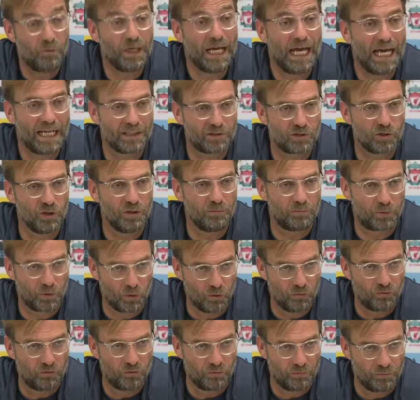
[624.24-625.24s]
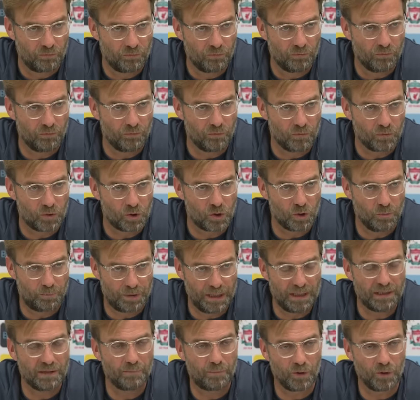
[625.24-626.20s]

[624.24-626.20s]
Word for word: we had to improve to be